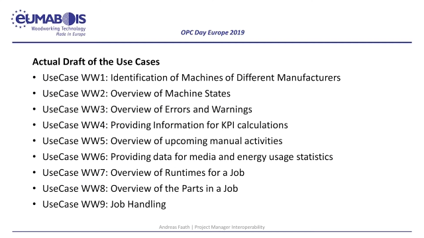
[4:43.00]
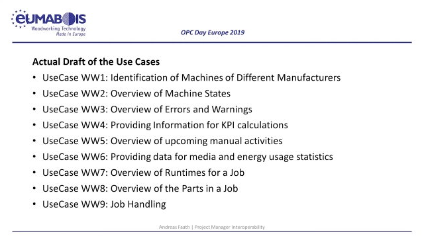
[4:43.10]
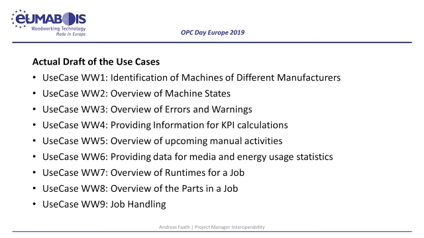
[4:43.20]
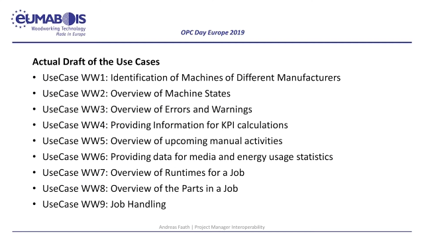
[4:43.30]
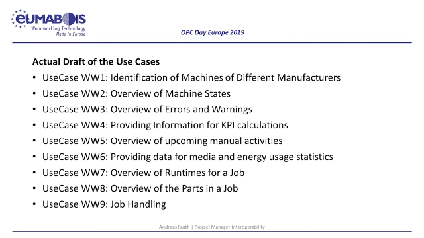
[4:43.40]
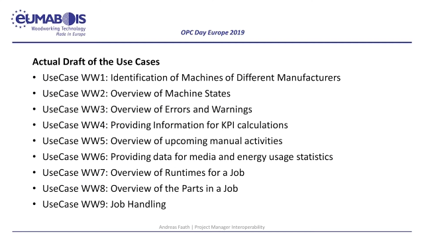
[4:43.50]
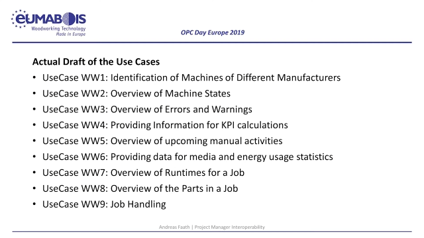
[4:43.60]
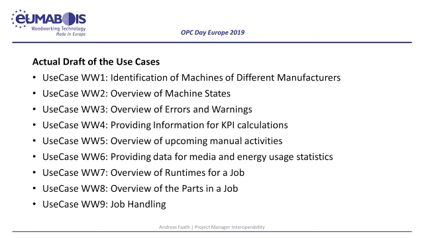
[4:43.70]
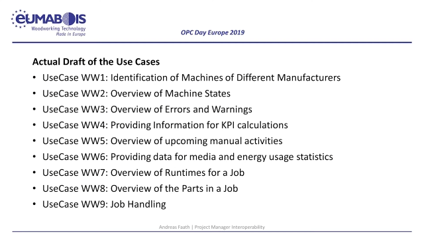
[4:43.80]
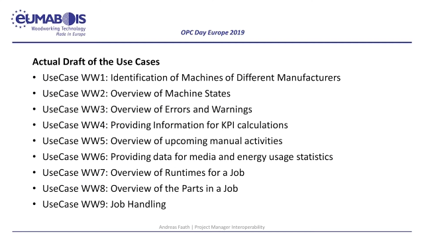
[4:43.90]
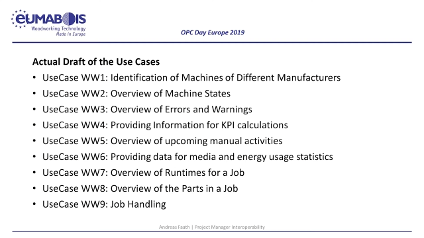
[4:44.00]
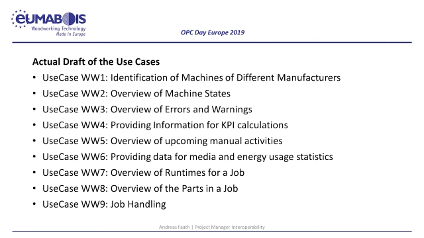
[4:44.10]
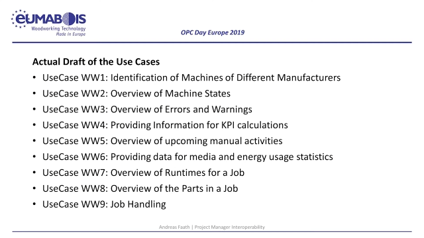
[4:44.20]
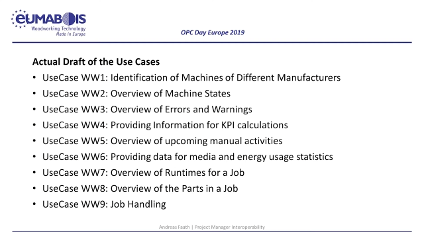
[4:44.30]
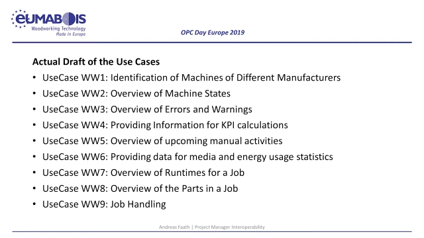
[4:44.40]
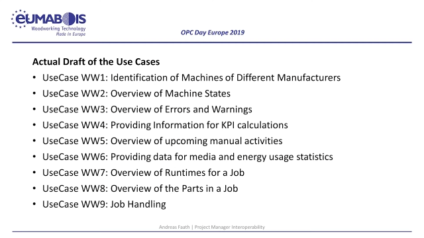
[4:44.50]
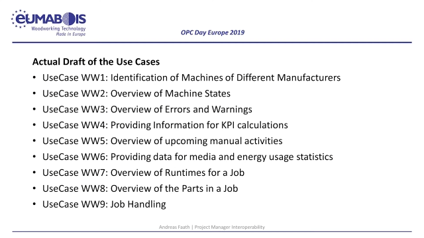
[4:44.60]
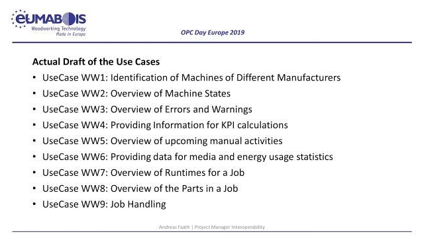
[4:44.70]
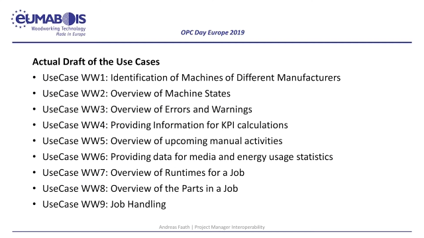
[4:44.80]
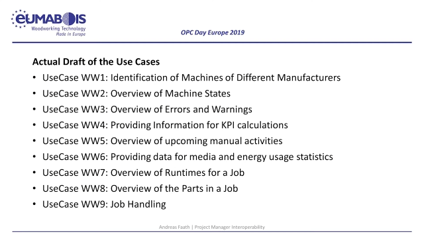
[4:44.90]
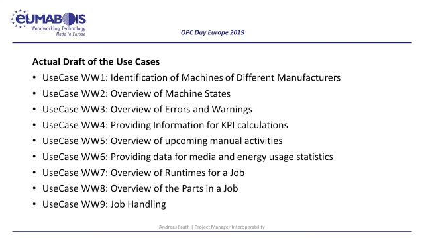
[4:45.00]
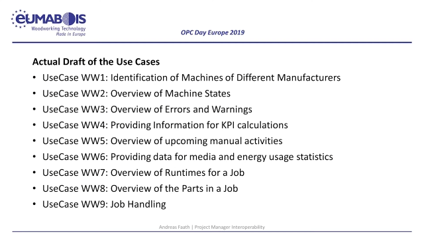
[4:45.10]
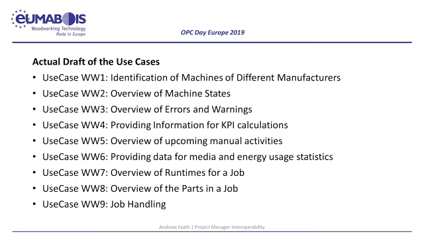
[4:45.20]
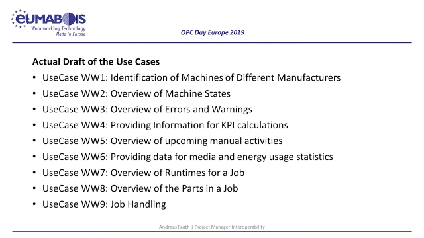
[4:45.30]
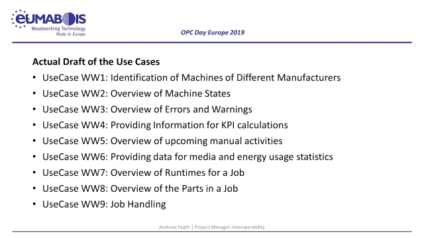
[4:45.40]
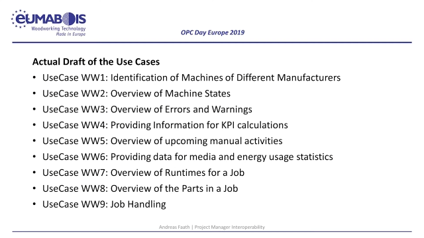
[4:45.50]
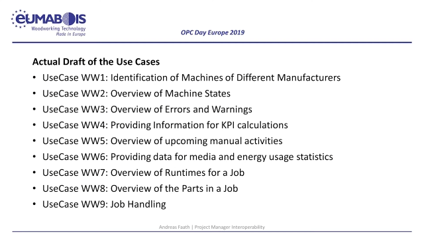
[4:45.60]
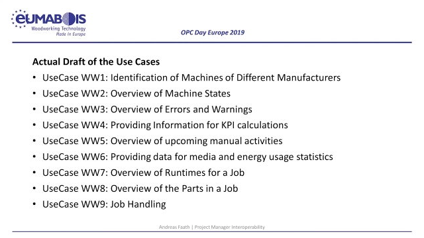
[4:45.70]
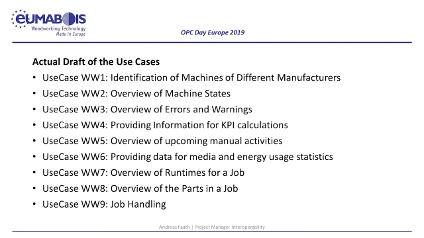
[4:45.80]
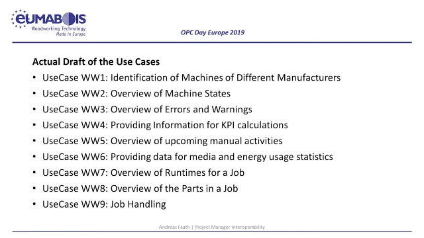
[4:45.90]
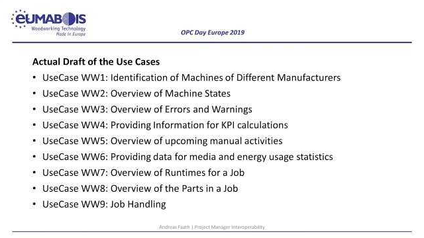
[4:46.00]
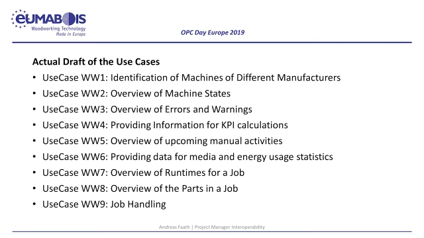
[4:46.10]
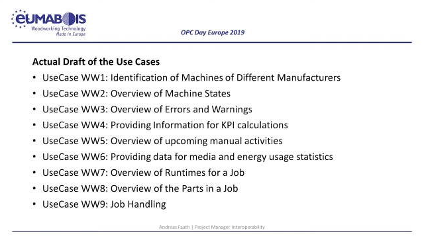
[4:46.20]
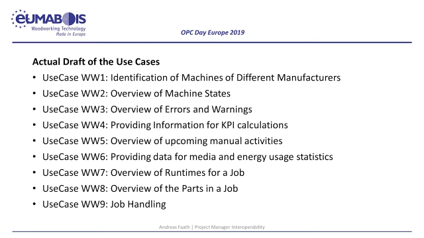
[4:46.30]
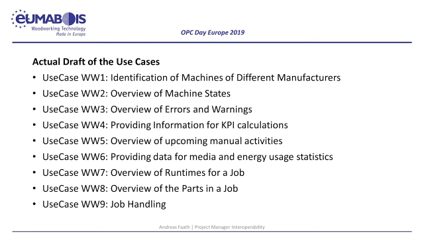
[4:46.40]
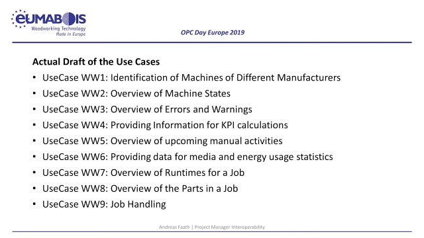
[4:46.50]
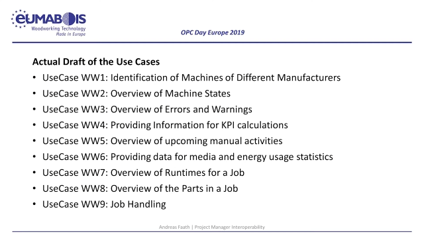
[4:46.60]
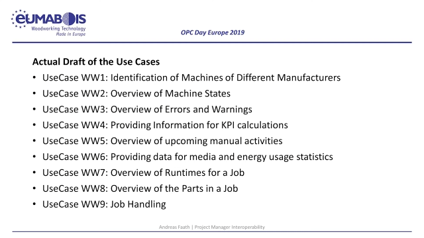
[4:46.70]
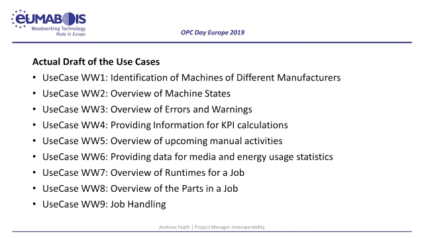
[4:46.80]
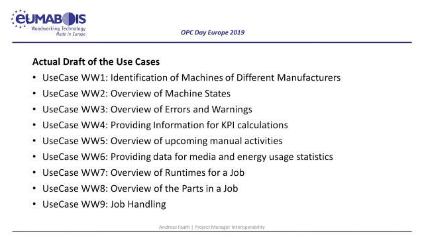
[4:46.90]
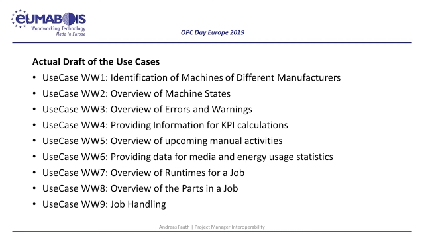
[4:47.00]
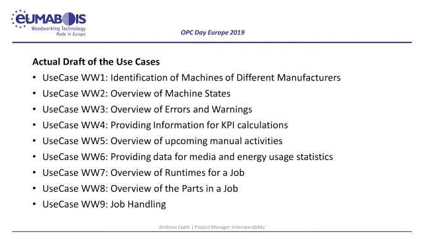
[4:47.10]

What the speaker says: [unreadable: no face in view]